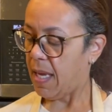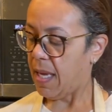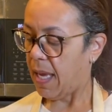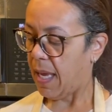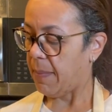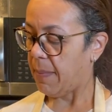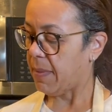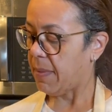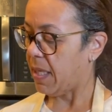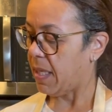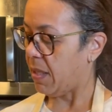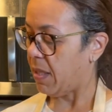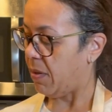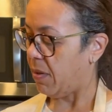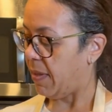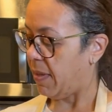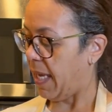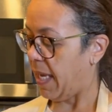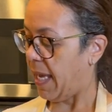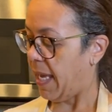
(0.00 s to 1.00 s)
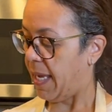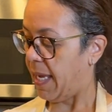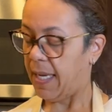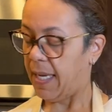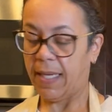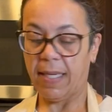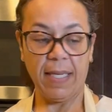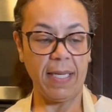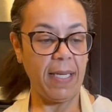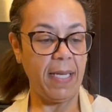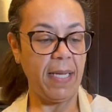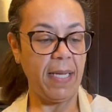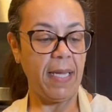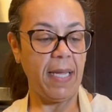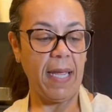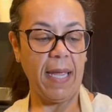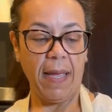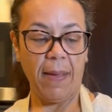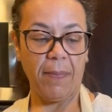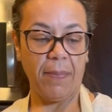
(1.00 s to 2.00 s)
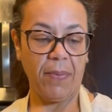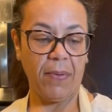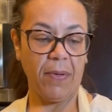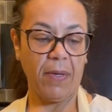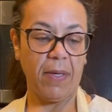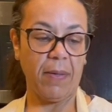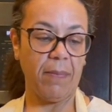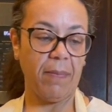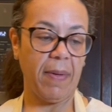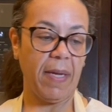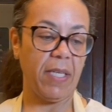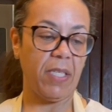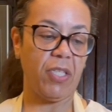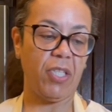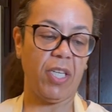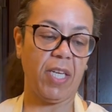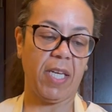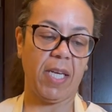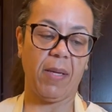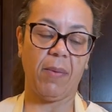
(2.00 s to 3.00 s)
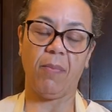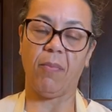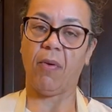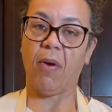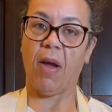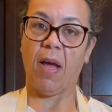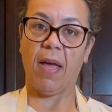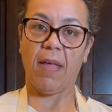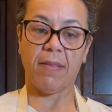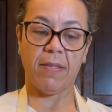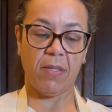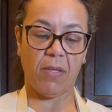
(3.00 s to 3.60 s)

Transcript: I'm going to go ahead and put my chicken broth.